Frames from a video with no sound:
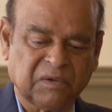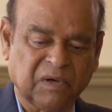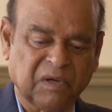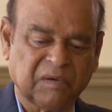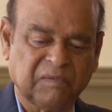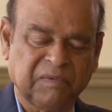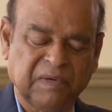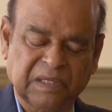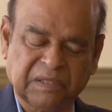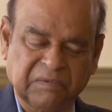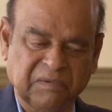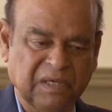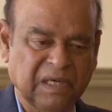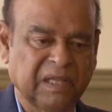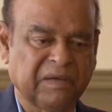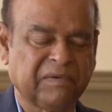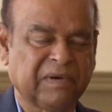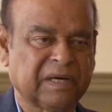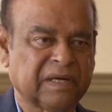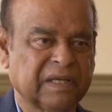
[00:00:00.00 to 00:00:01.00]
conflict will
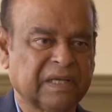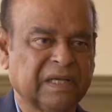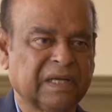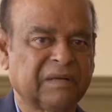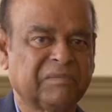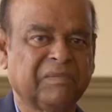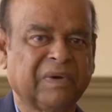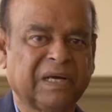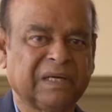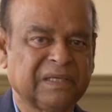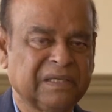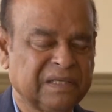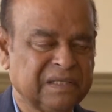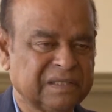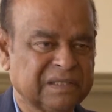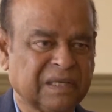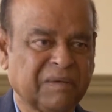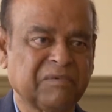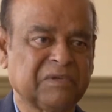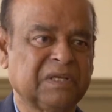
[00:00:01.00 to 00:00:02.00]
never end, but it
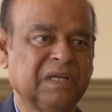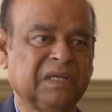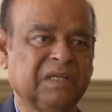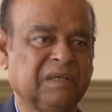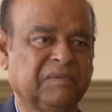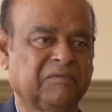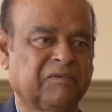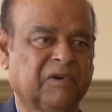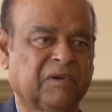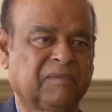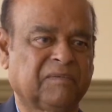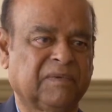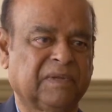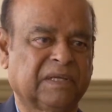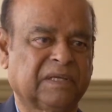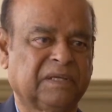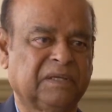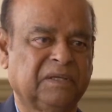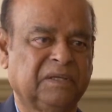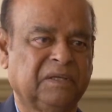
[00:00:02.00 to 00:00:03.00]
is substantive conflict.